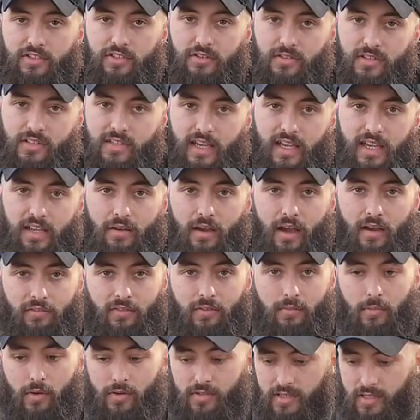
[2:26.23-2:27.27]
as you can see you have the
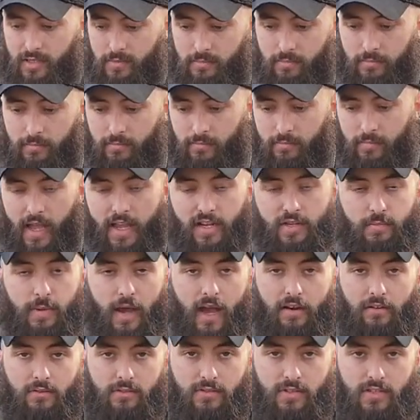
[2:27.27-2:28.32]
mozzie mesh
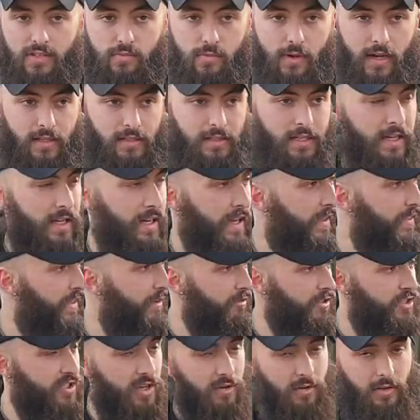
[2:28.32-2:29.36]
panels as well. There are
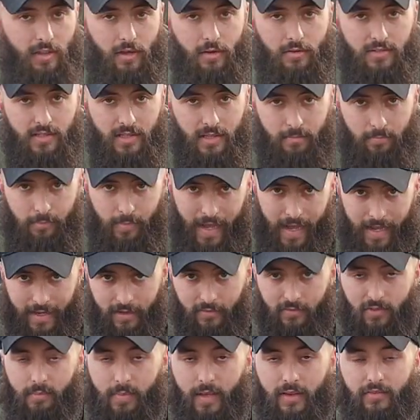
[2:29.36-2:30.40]
two of those at the back
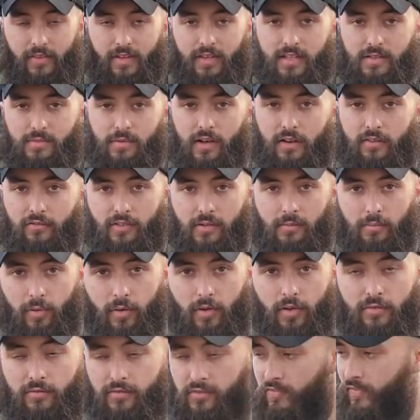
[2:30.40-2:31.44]
of the bivvy as well for
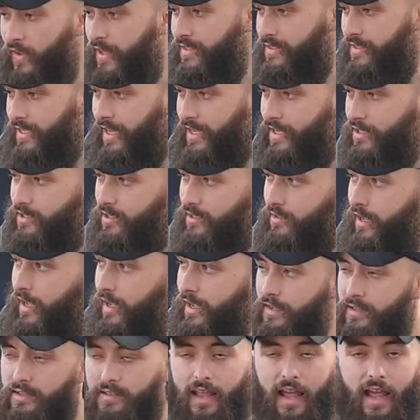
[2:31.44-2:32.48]
improved ventilation
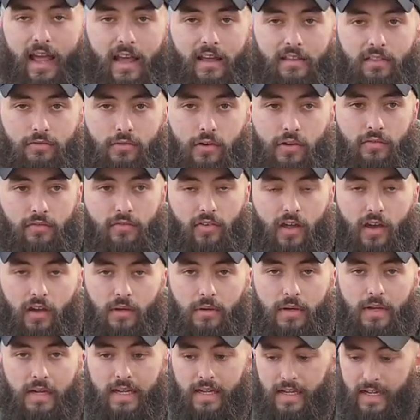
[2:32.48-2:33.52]
and air through flow
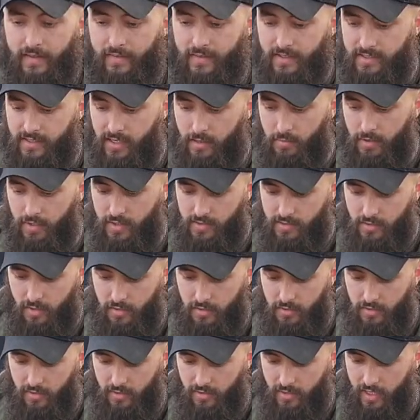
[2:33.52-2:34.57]
in the summer so
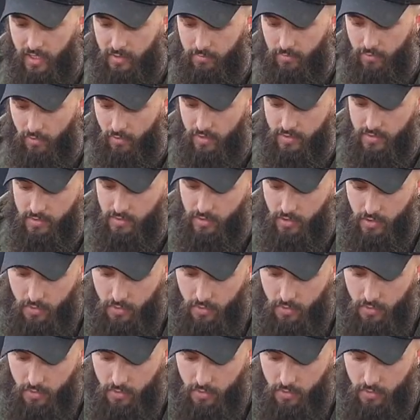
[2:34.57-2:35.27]
you can keep nice and